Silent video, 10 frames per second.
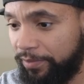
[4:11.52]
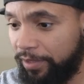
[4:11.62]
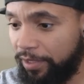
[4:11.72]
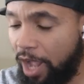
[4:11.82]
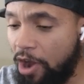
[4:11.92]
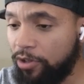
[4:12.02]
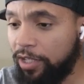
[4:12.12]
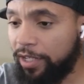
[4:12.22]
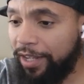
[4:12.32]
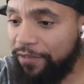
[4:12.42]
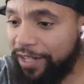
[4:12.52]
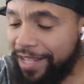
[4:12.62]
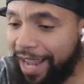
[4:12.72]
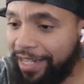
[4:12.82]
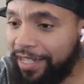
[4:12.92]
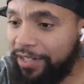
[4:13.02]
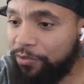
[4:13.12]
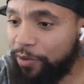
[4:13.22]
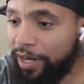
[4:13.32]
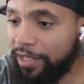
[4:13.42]
Oh, look, even a Nike
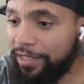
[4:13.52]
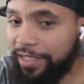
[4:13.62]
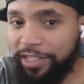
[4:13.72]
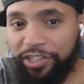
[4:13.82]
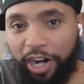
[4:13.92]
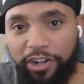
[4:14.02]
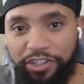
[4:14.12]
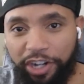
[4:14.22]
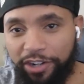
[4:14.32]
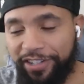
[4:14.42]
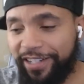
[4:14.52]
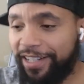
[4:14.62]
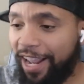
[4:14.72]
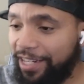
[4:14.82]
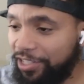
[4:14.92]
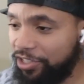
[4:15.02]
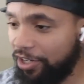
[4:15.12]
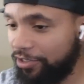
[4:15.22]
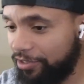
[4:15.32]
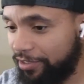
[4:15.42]
regular t-shirt shirt is a Nike
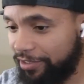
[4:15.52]
shirt.